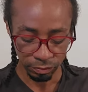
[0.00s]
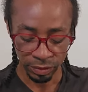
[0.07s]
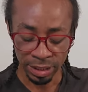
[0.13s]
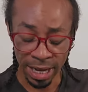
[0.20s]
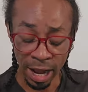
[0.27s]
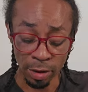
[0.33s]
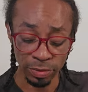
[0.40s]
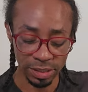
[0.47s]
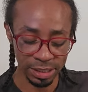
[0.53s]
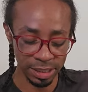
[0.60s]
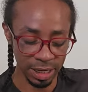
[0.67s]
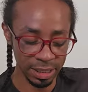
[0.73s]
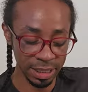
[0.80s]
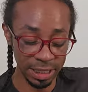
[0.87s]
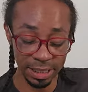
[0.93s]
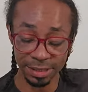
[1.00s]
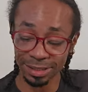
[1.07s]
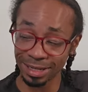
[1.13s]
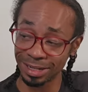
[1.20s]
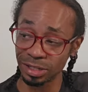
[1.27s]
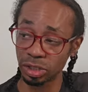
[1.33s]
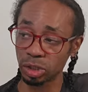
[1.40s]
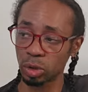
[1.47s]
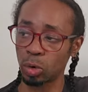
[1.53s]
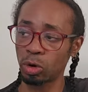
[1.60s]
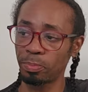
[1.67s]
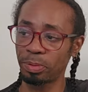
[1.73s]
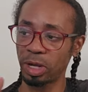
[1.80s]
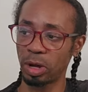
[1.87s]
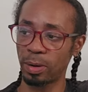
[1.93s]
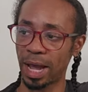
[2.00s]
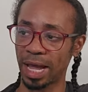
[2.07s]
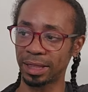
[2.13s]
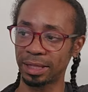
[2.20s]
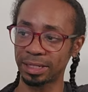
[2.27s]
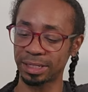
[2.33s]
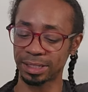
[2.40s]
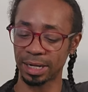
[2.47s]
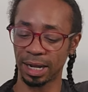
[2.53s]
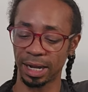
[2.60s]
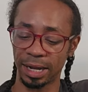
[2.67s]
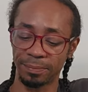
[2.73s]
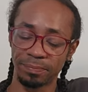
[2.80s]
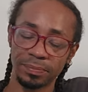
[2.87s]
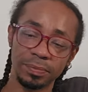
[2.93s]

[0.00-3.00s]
Now, the Sun is in Scorpio at this time.